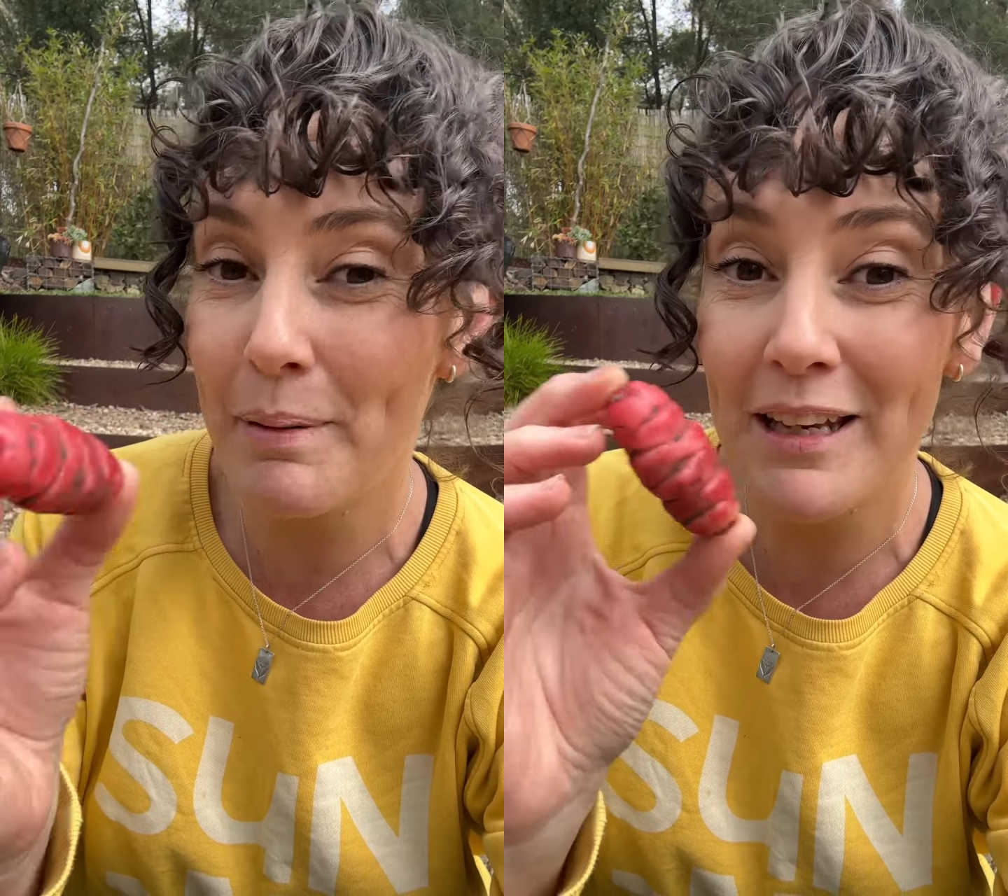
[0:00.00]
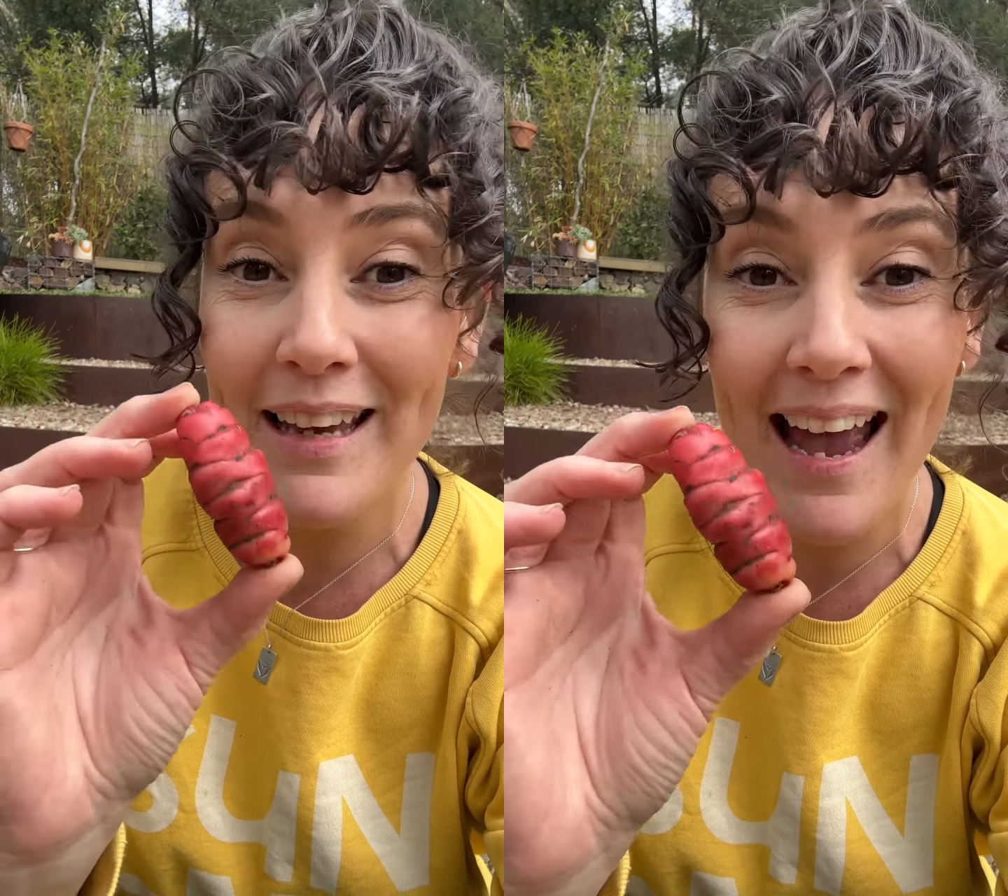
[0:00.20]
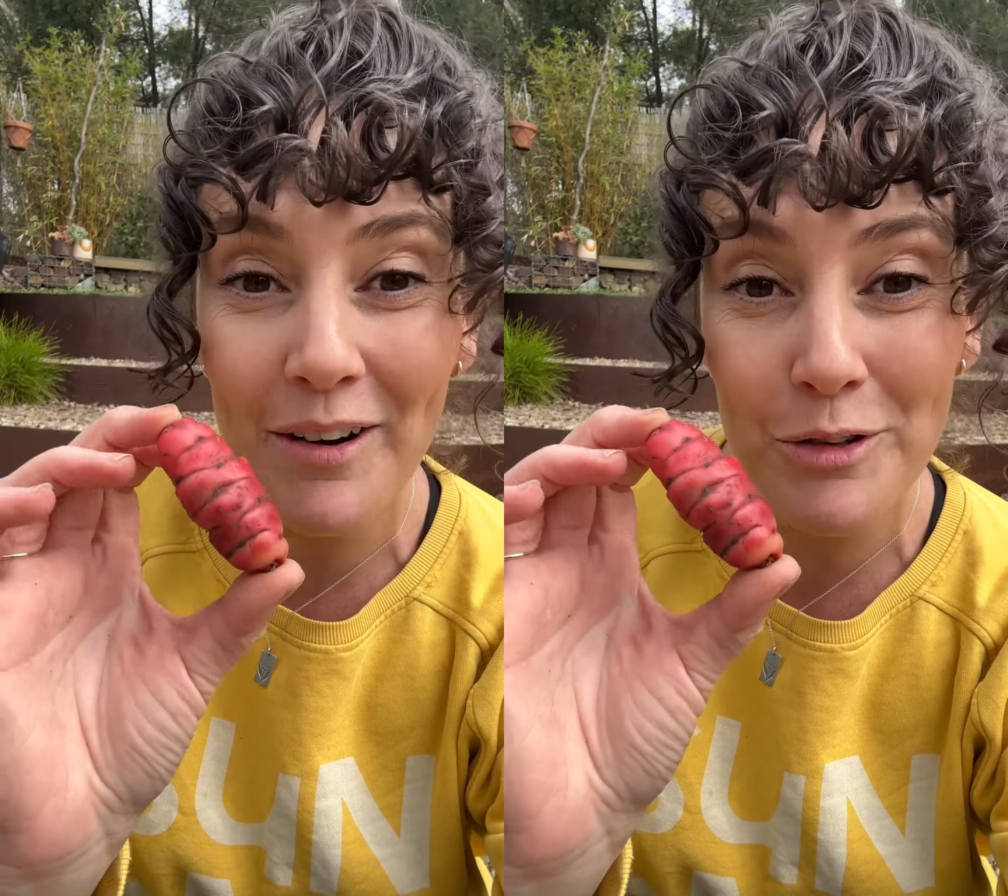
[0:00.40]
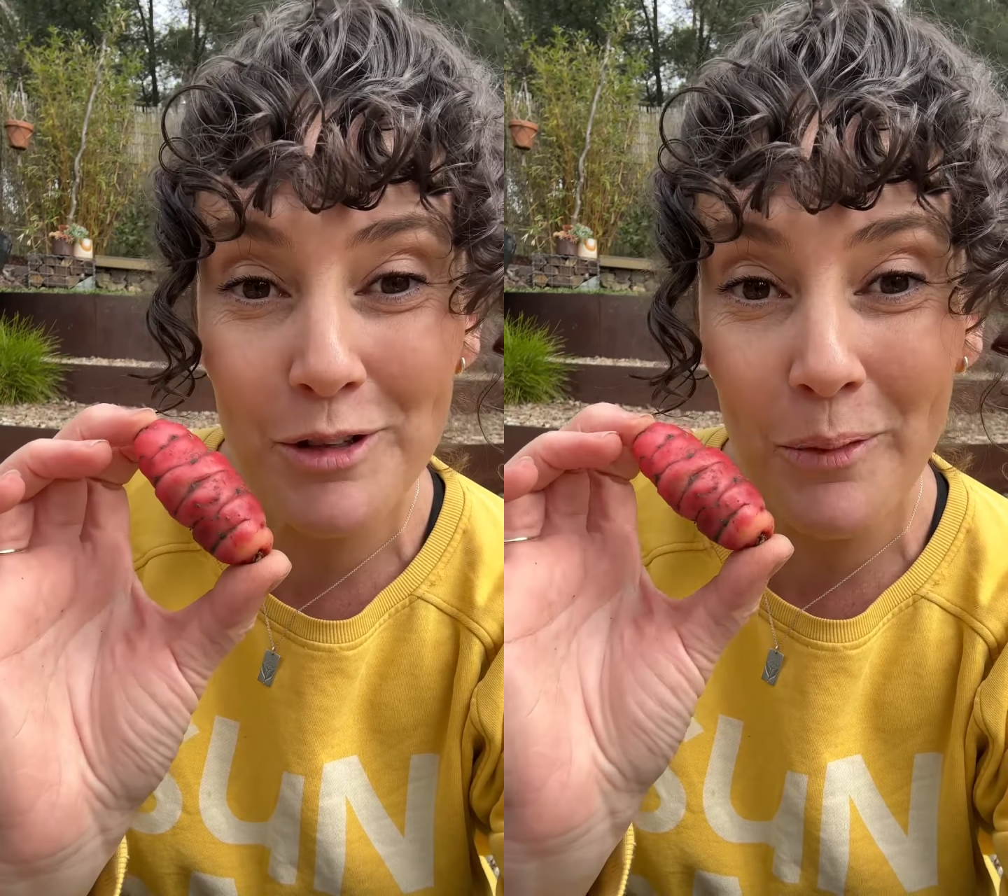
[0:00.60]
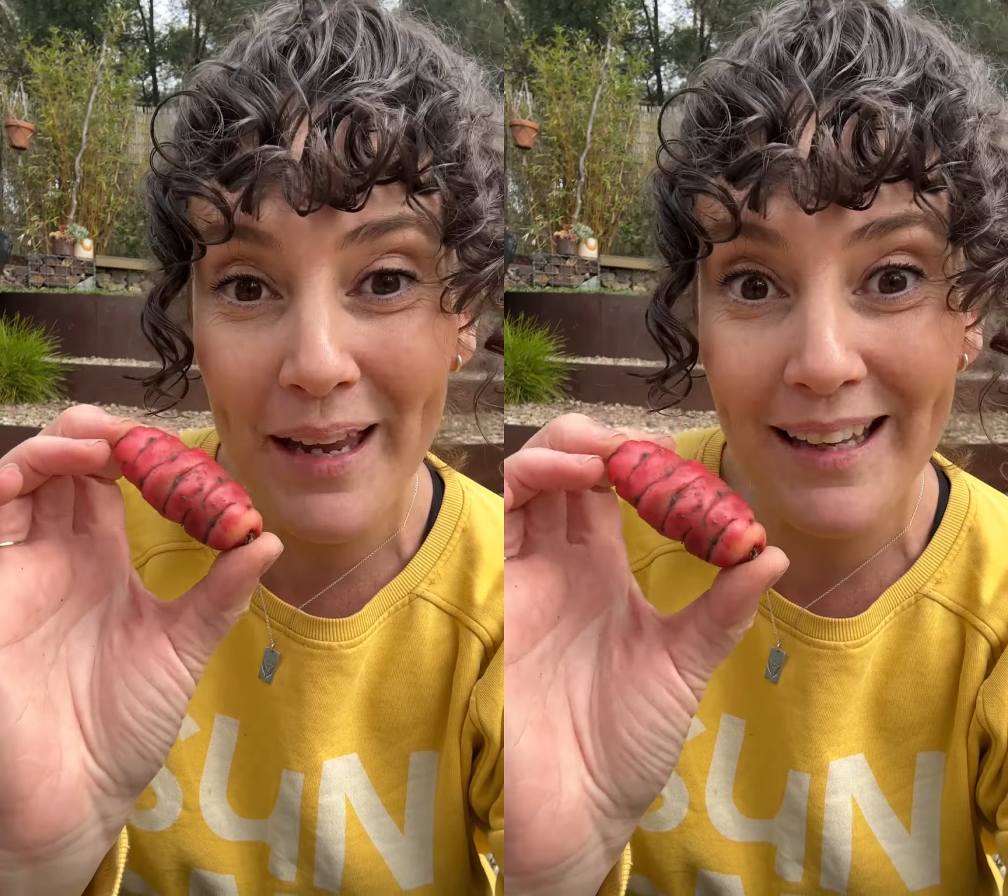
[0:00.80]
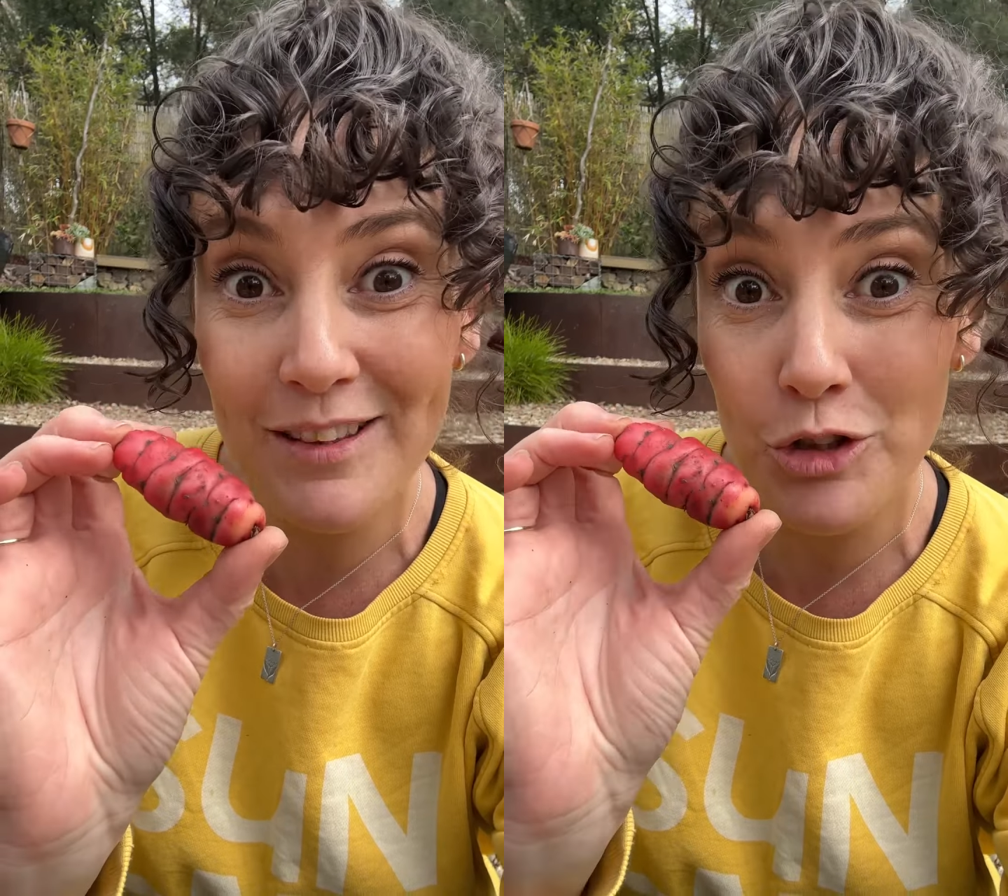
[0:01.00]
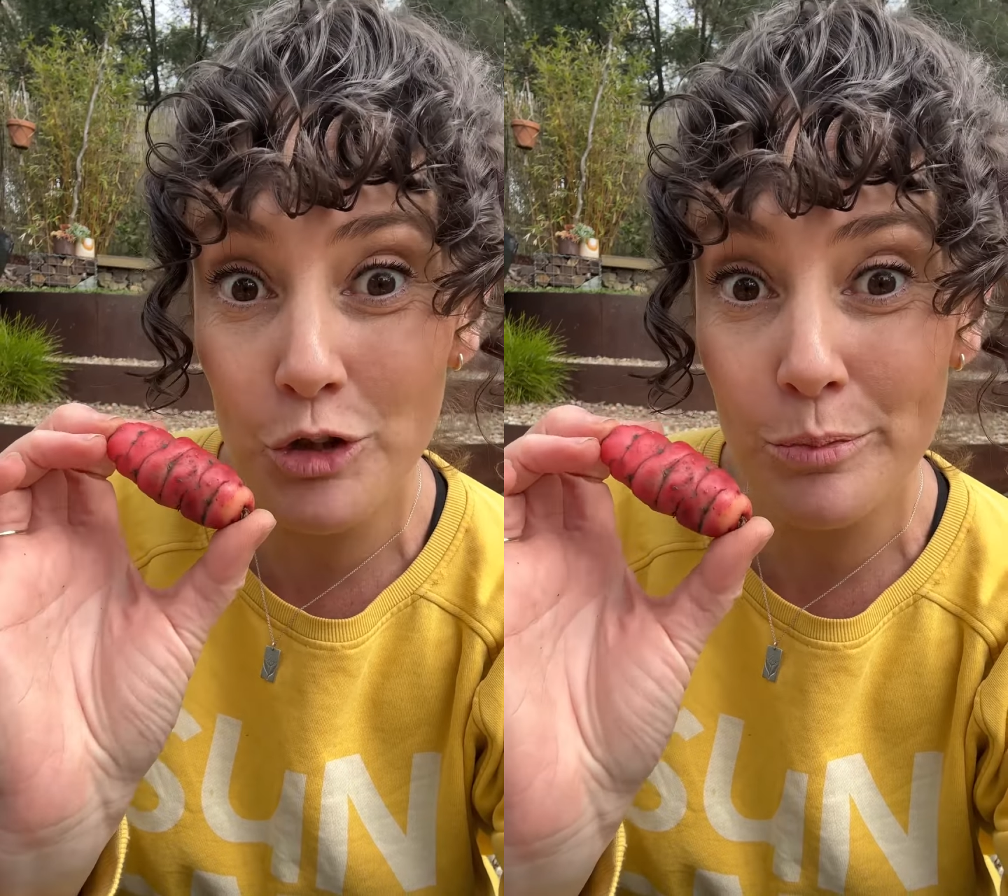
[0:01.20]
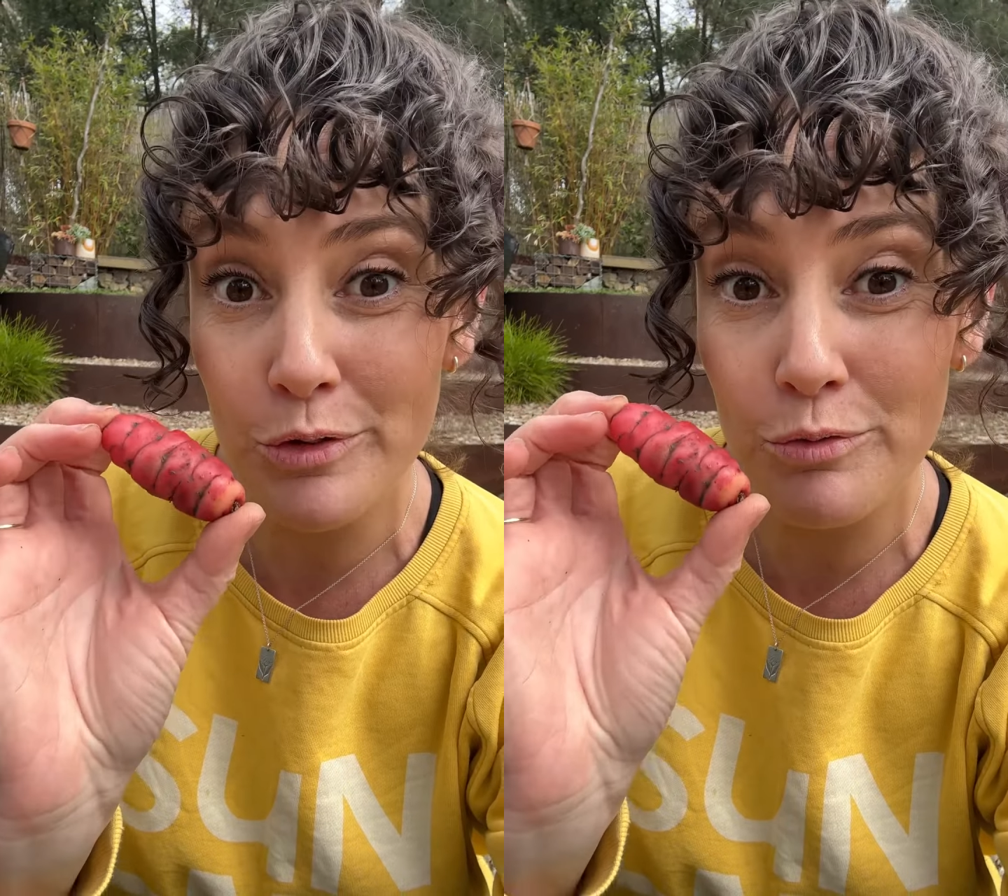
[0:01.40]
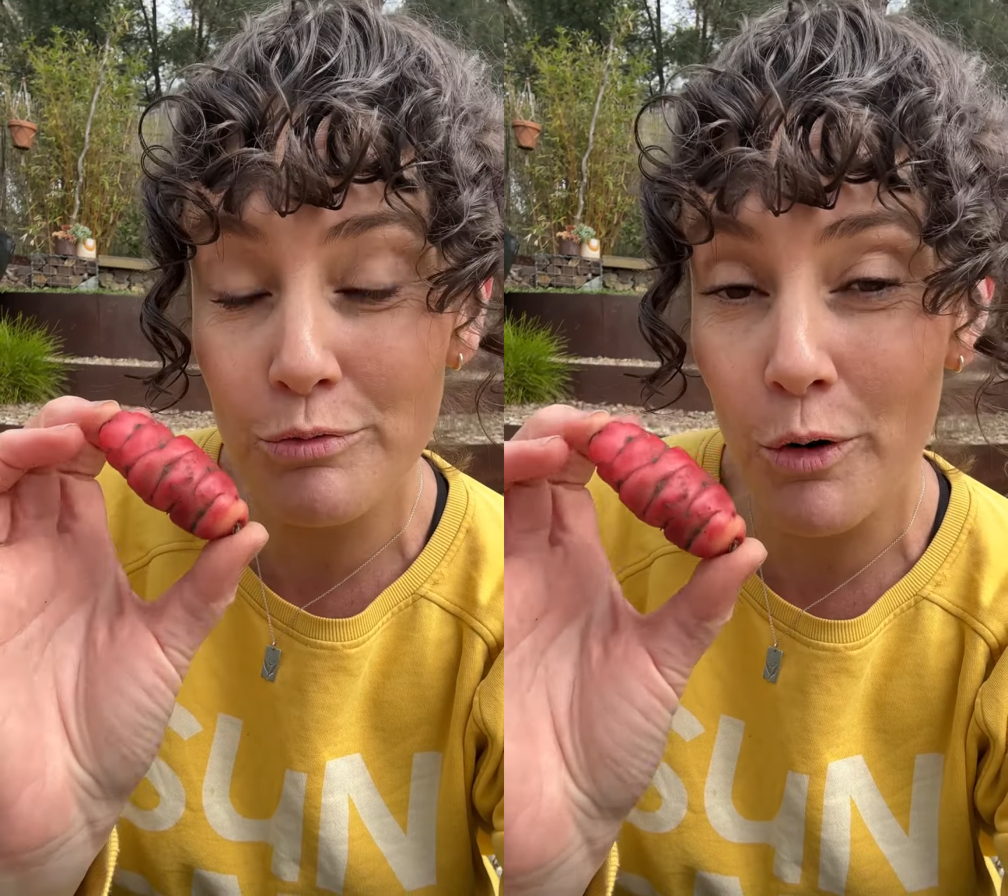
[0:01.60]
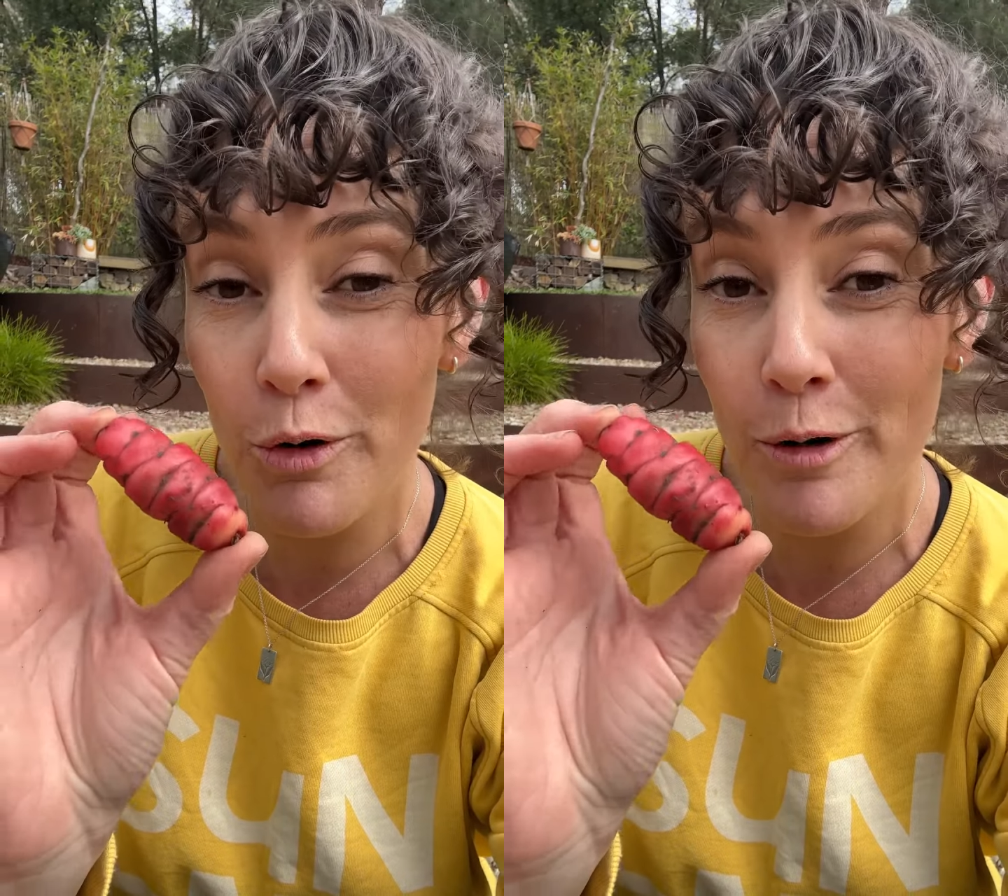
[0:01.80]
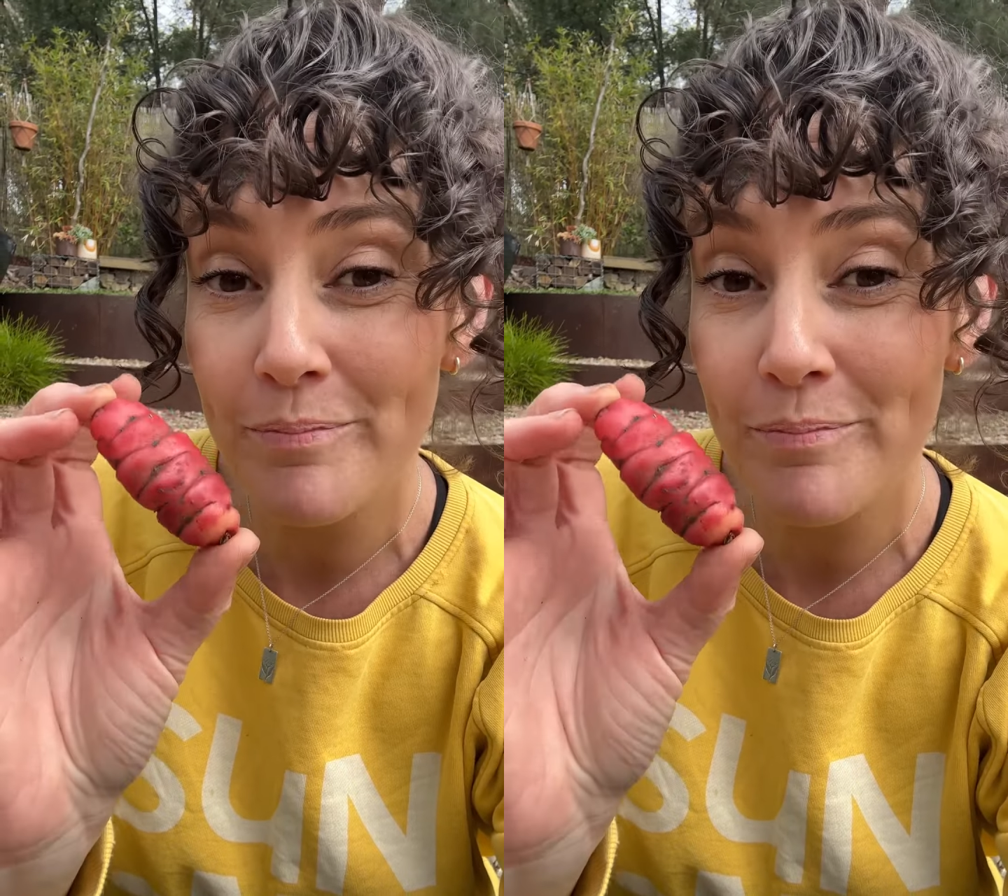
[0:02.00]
but you can also eat the tubers raw